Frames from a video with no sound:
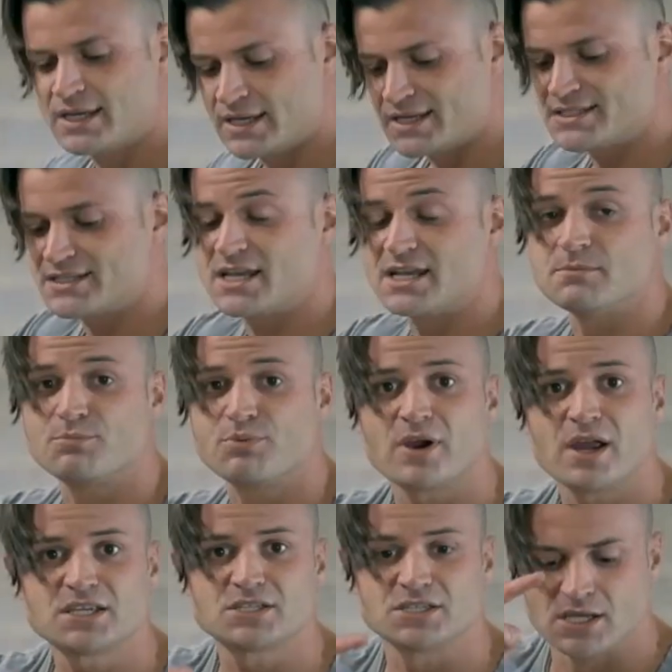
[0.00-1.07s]
It's getting
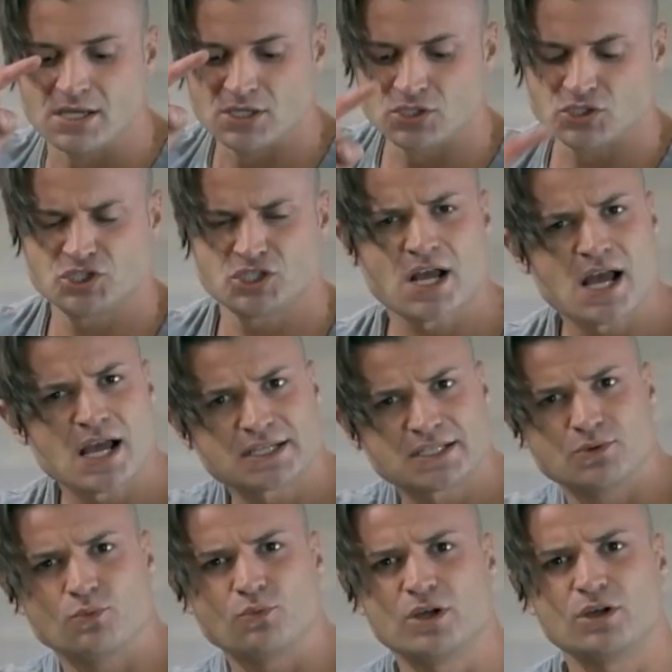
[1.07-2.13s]
brakes,
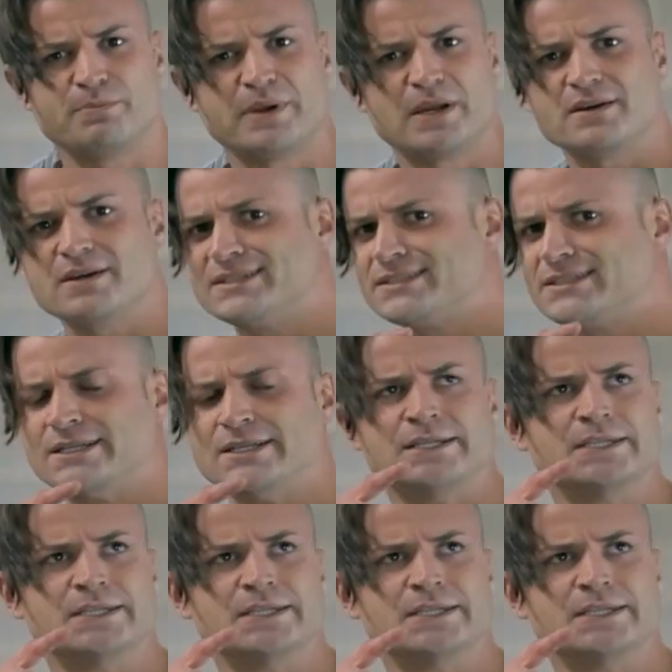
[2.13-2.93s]
shocks, wheel bearings,